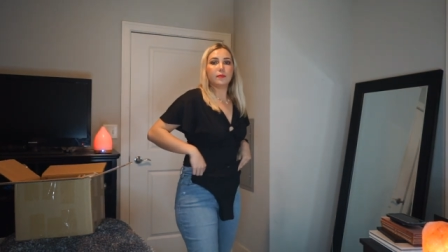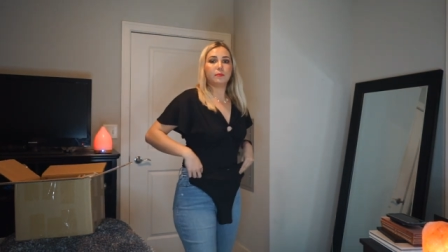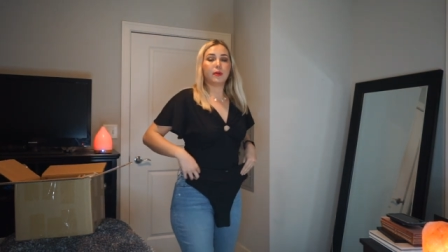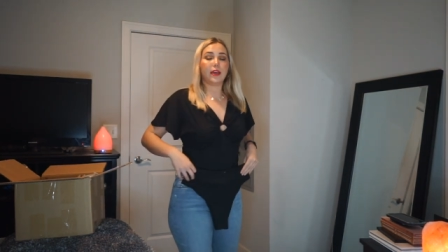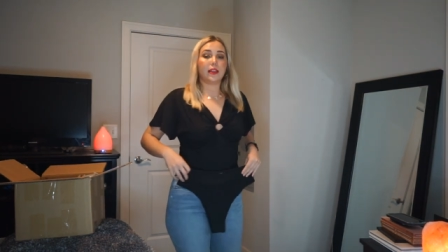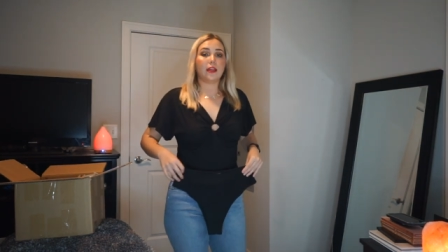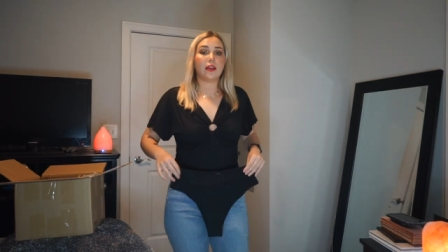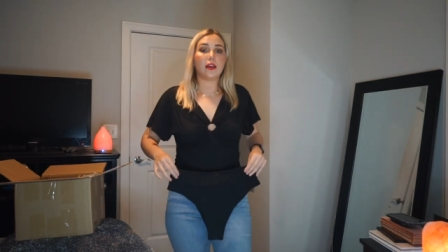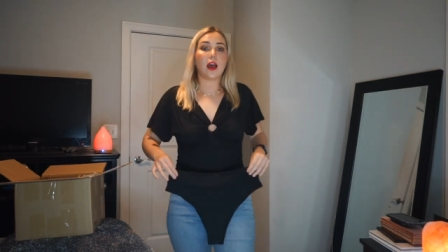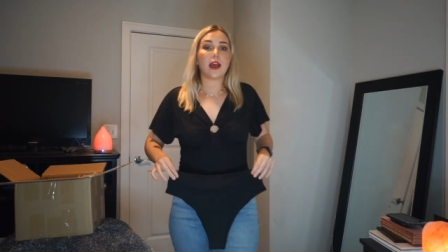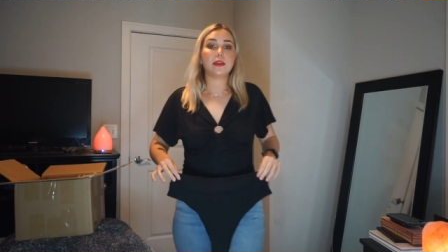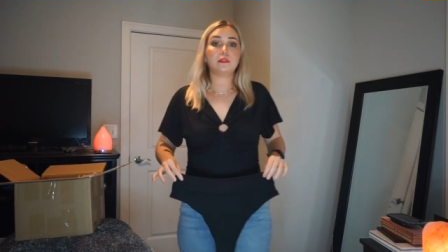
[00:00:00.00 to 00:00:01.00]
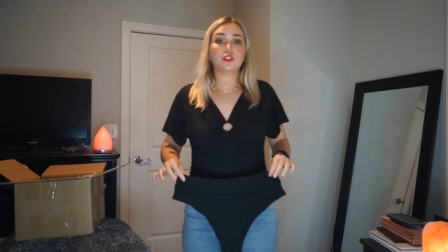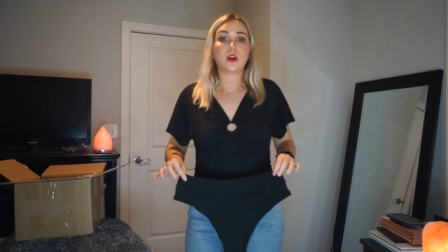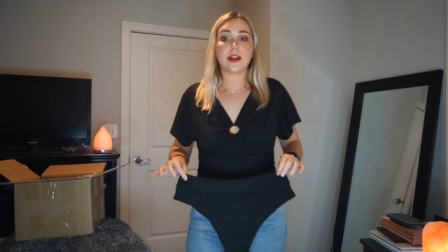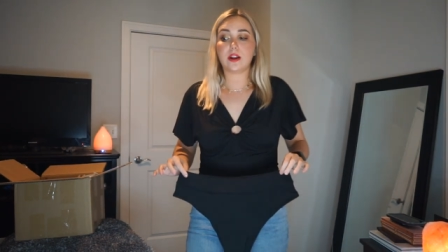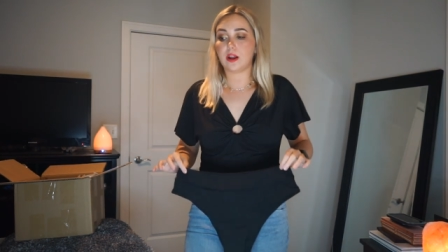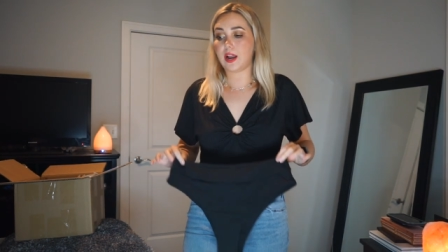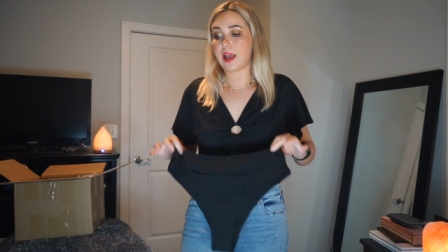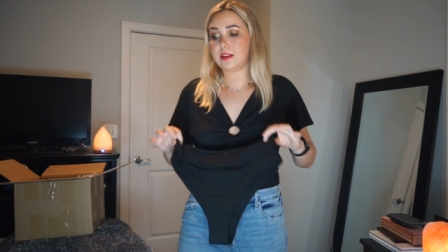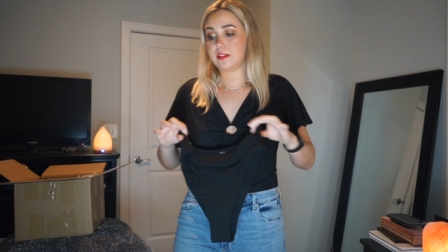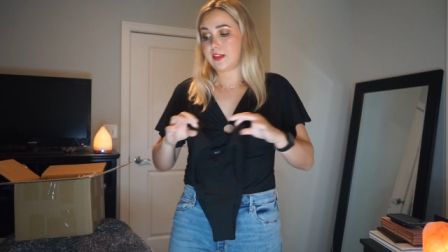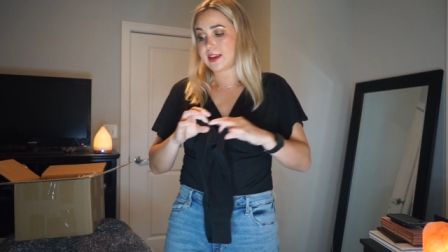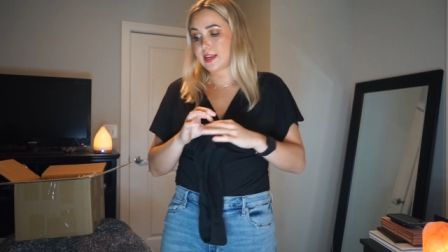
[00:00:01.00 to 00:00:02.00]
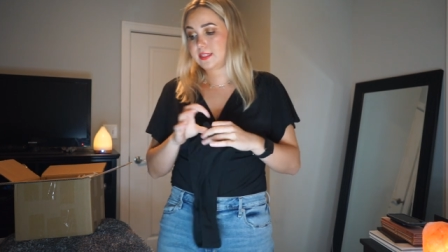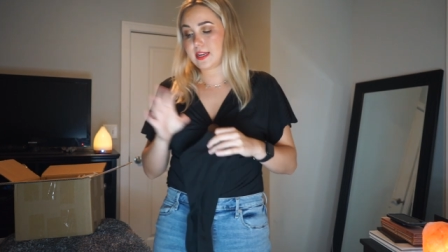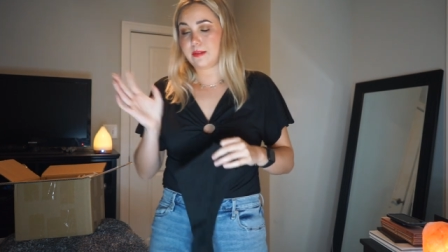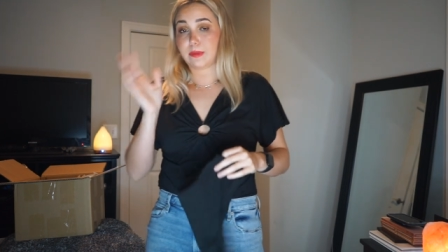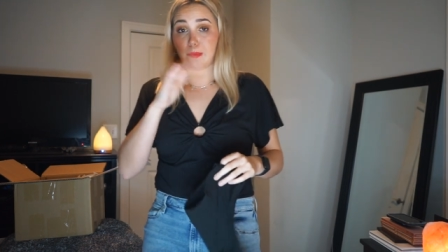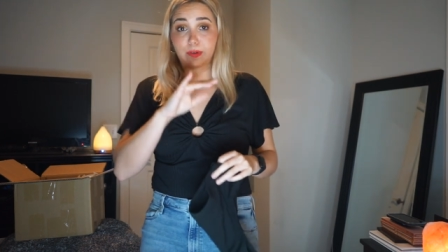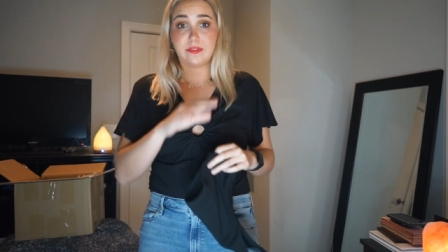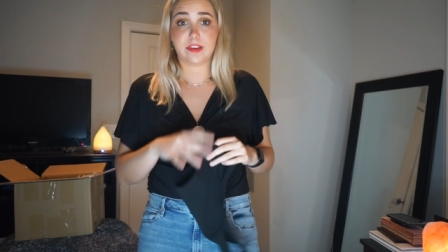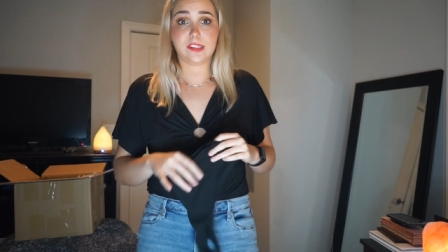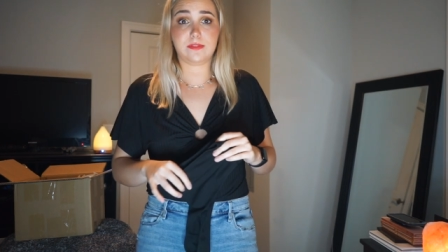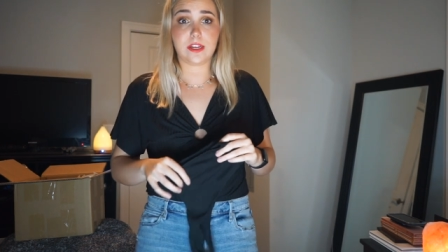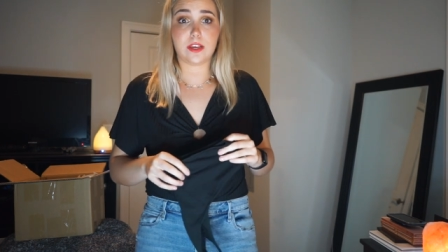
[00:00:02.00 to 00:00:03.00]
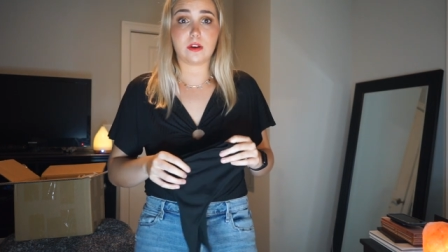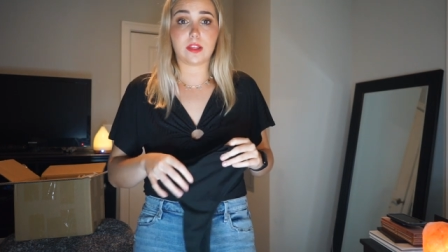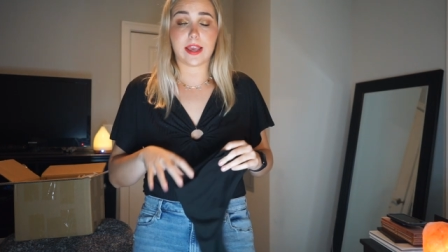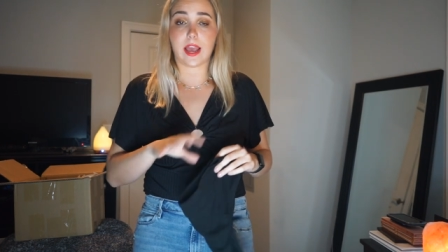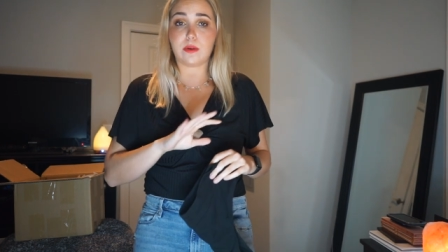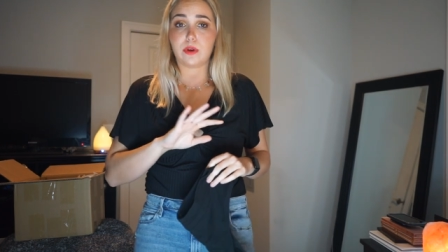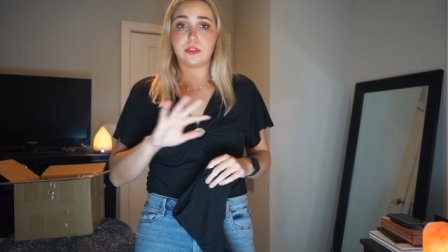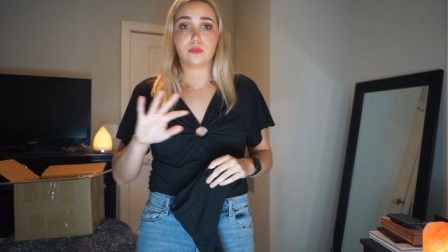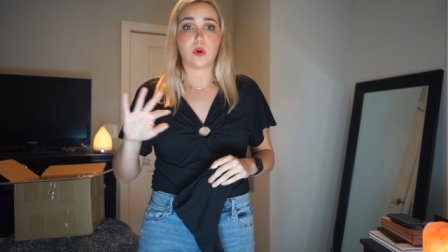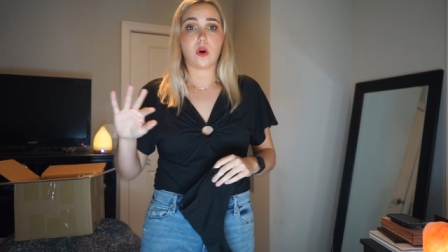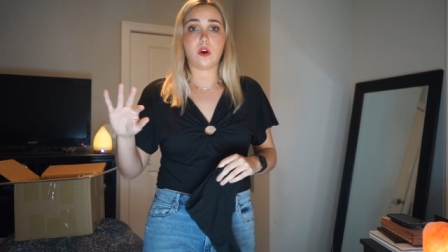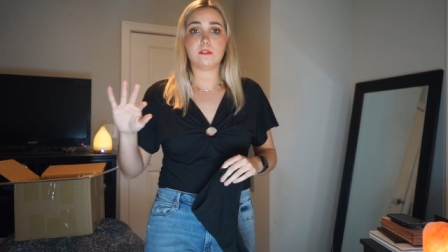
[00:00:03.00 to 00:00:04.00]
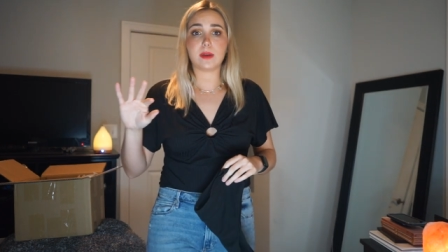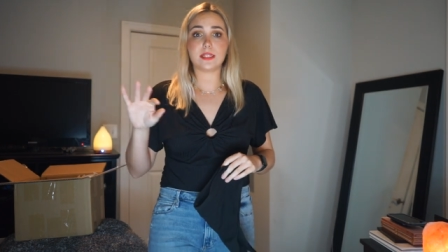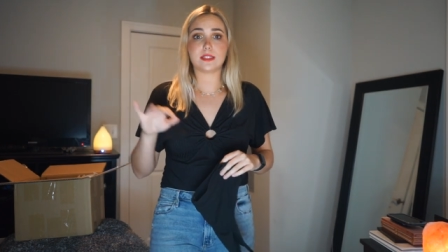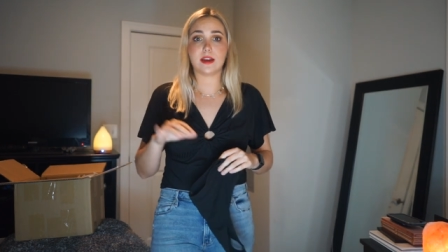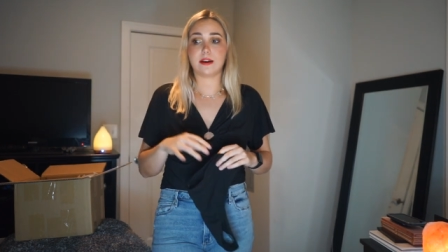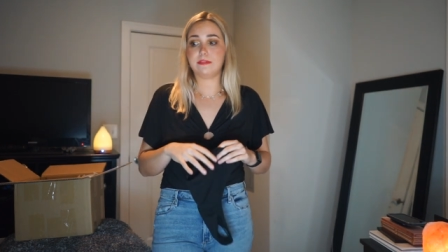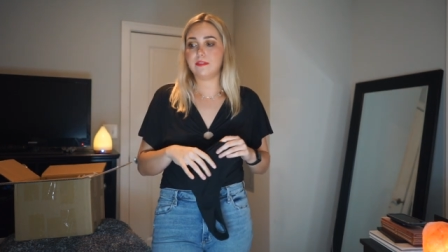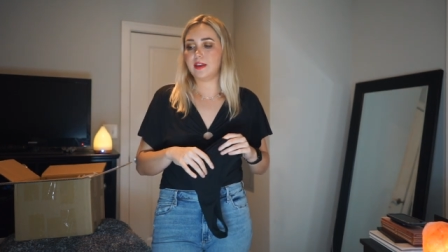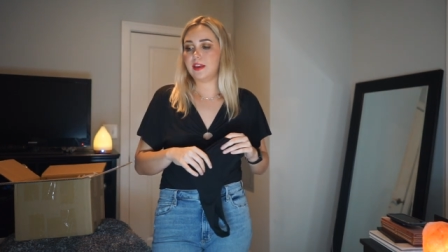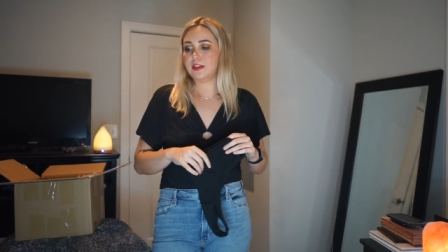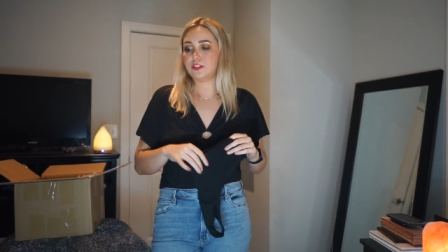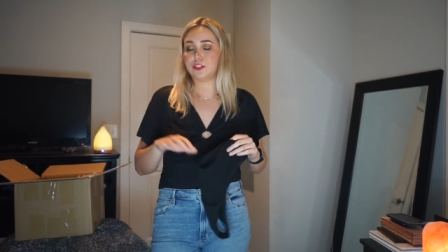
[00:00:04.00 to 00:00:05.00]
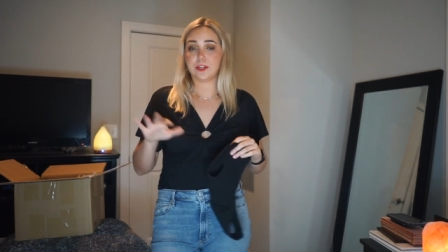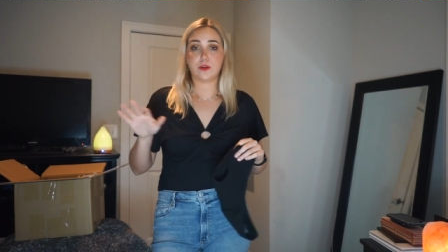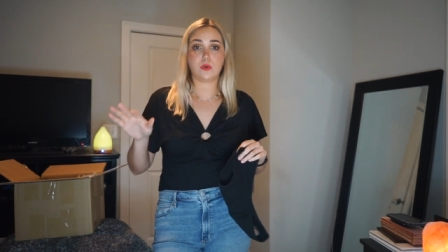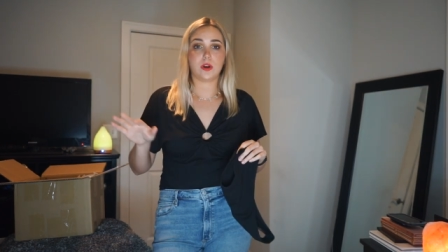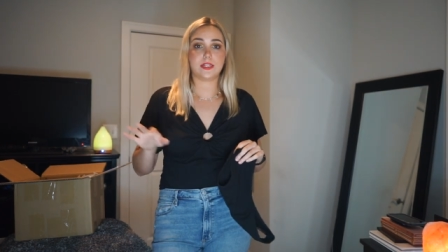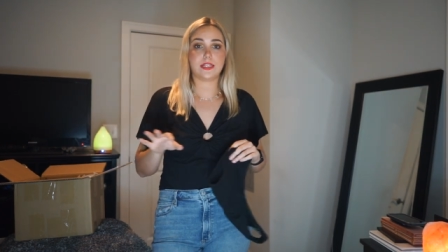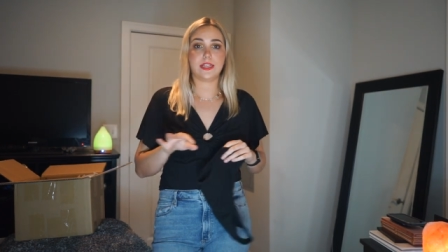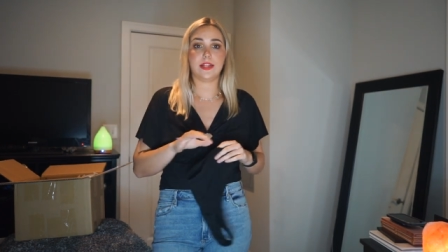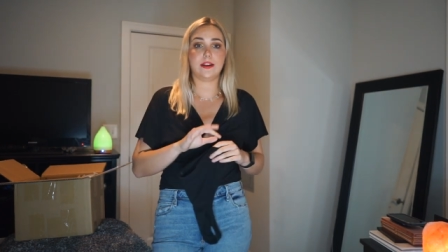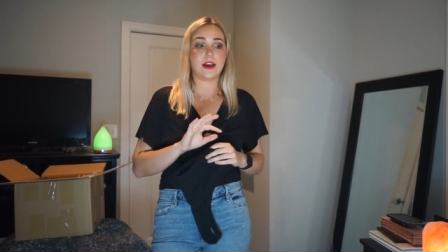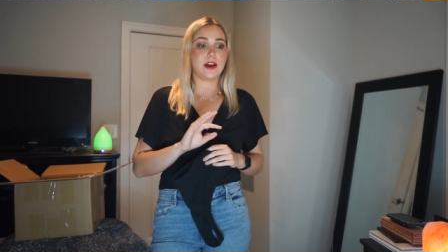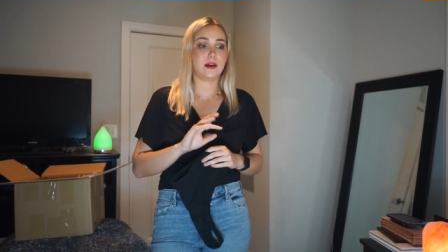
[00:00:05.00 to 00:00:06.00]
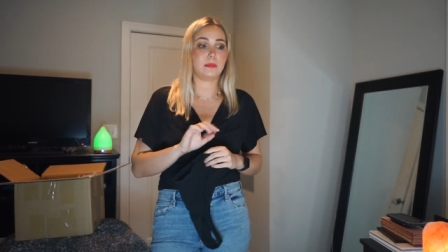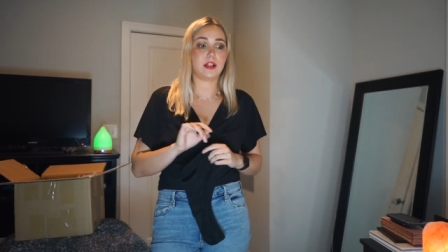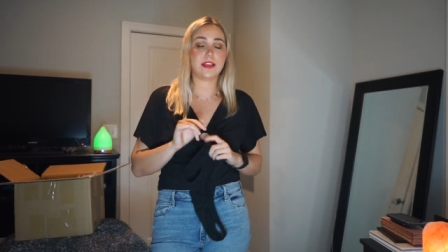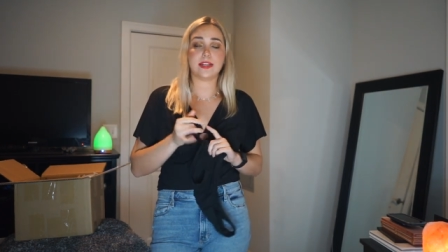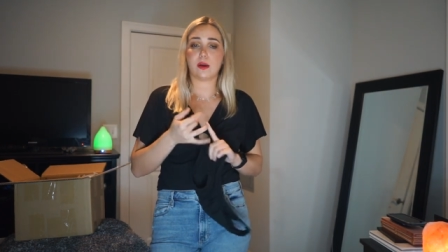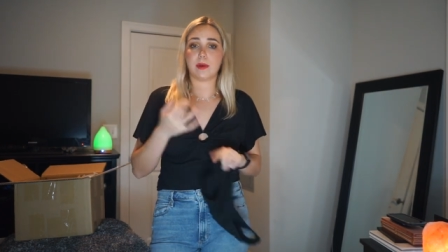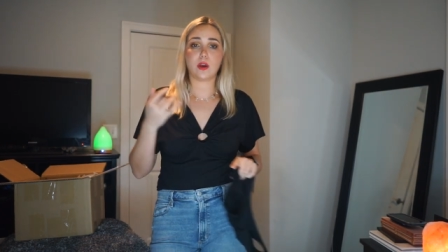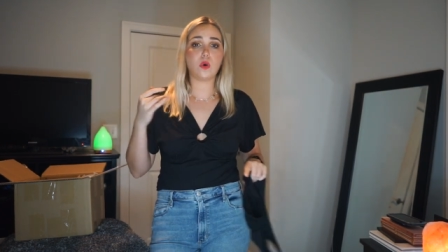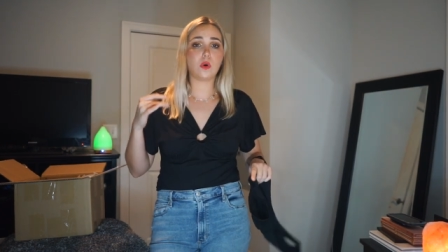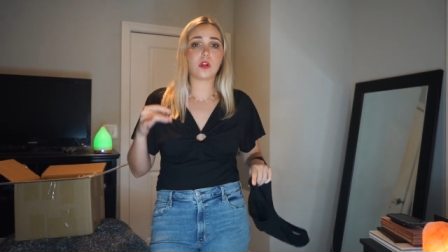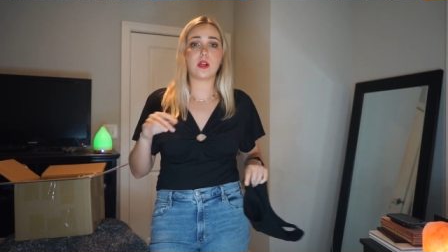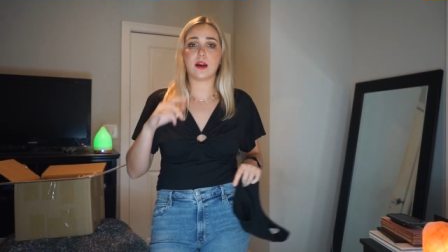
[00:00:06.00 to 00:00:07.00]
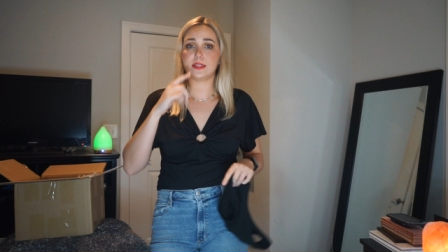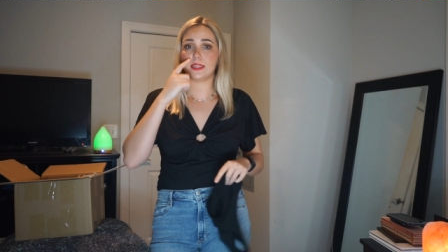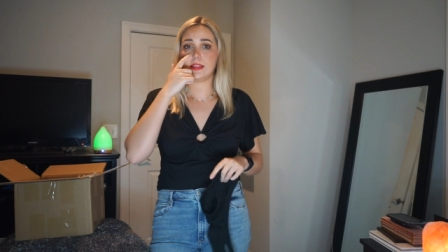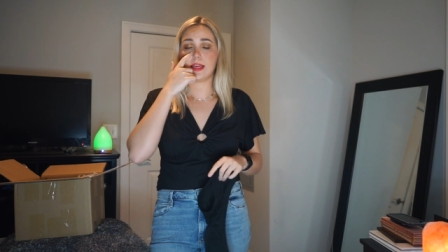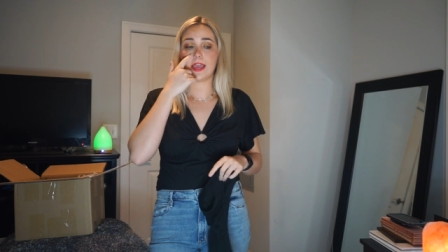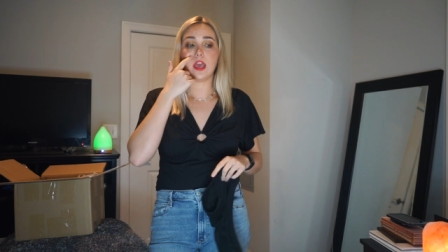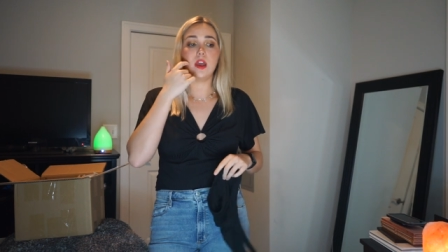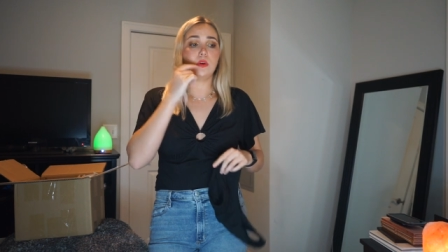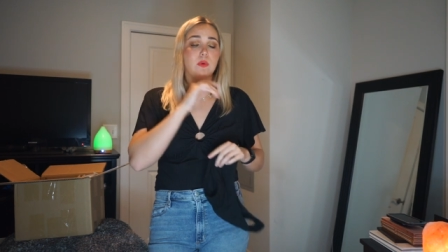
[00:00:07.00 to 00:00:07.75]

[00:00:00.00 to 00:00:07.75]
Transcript: But I tried on, I like I said in my previous video, like, I went through all my stuff during quarantine, um, cleaned out my whole closet, like,